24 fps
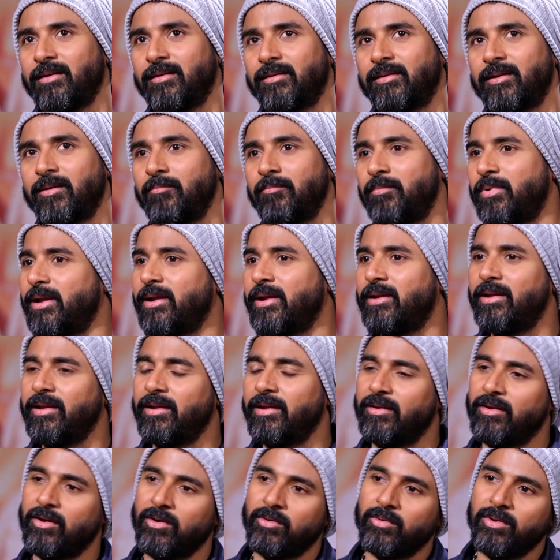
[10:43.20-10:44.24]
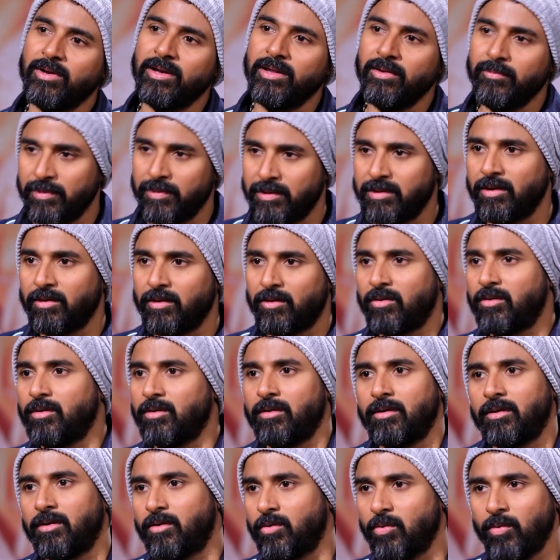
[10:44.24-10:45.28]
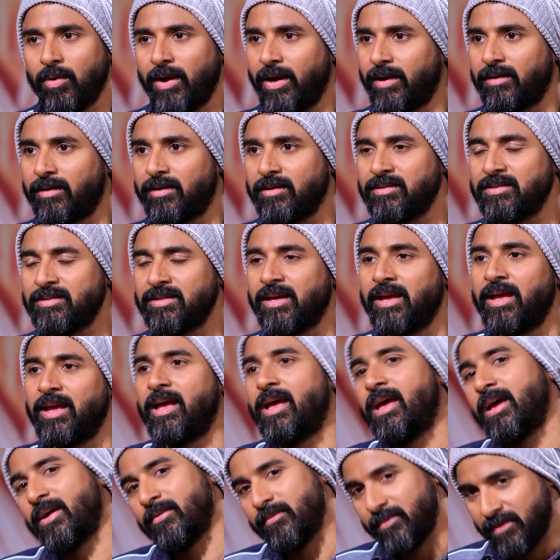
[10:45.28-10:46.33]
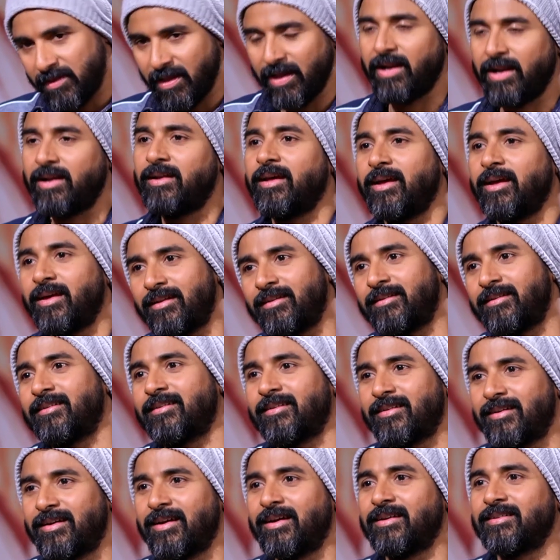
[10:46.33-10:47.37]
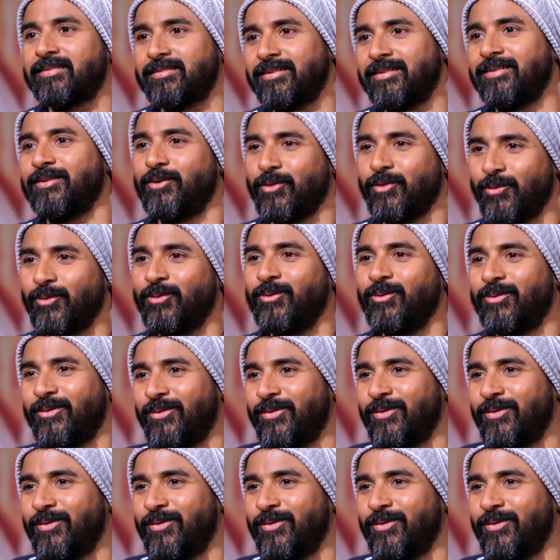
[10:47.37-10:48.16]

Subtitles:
Completely. Not only with the co-actors, with the entire cast and crew.